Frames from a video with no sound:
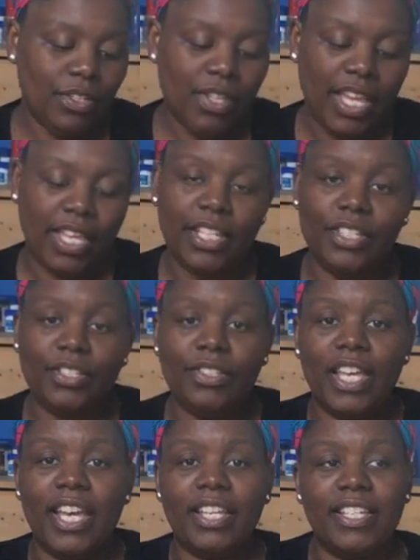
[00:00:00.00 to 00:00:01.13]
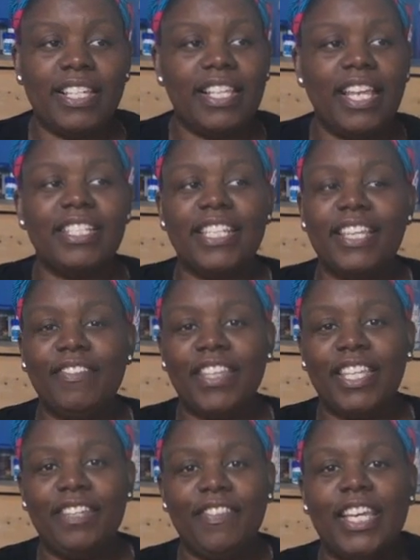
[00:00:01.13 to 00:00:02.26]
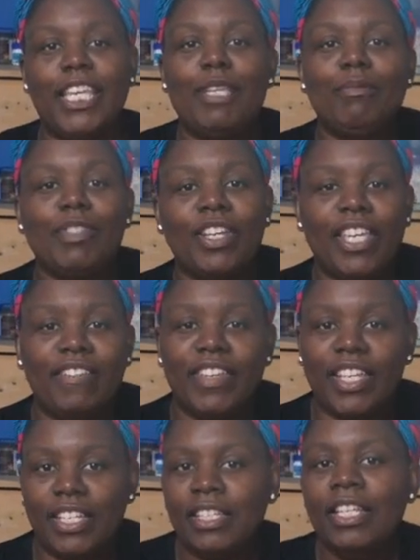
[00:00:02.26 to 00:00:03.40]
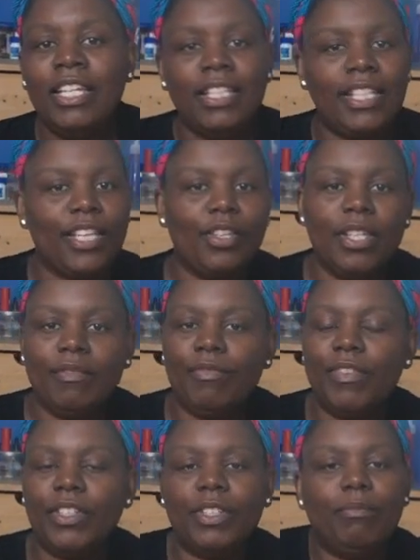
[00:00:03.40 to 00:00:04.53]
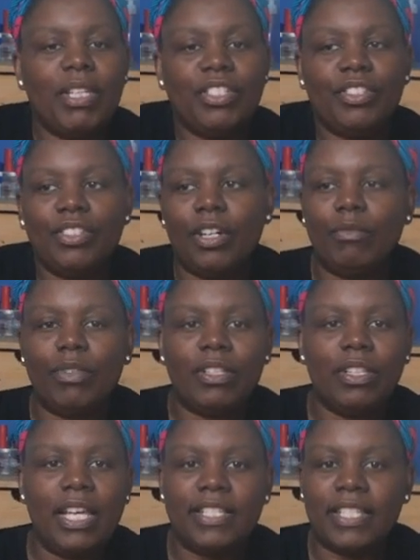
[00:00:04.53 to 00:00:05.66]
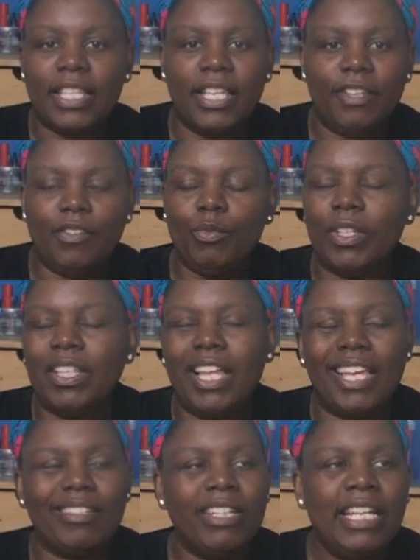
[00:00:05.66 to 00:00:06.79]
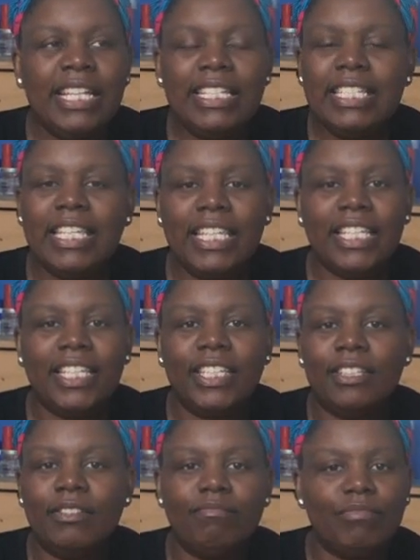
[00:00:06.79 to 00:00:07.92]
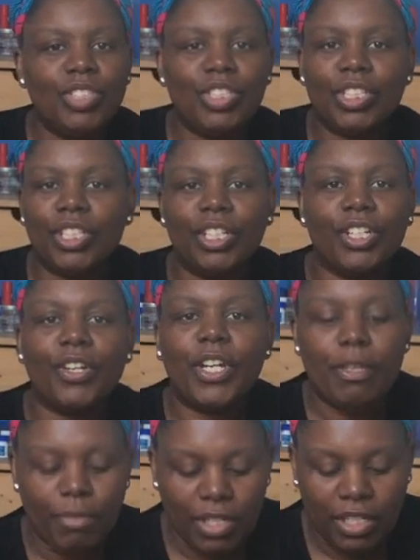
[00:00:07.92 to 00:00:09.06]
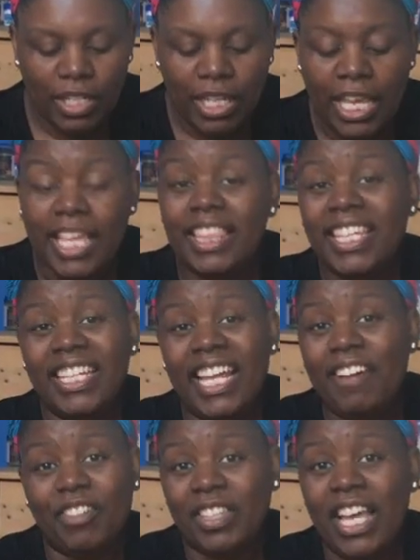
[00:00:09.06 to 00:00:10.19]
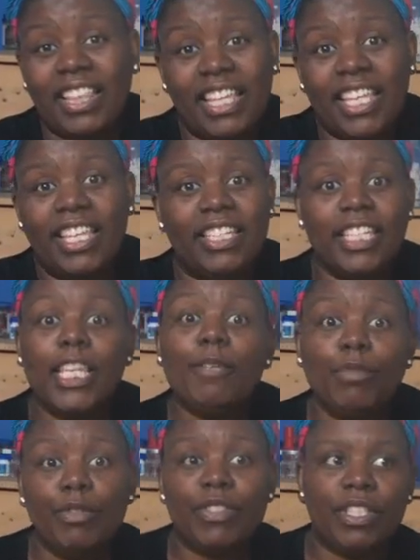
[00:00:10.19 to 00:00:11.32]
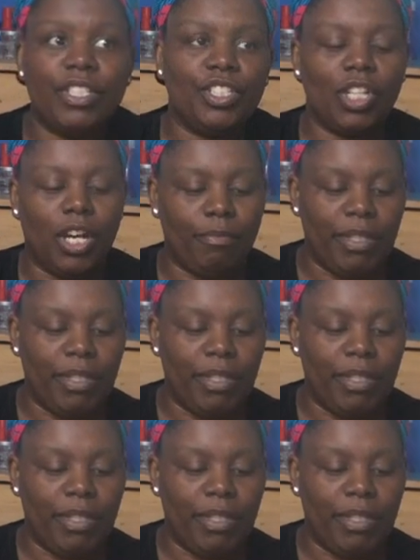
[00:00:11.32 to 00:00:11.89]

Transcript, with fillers: I can do that because I like to give the gift that keeps on giving, and like you can fill the mason jar with as a gift with like tea, sugar, creamer, and then after that they can keep using the jar.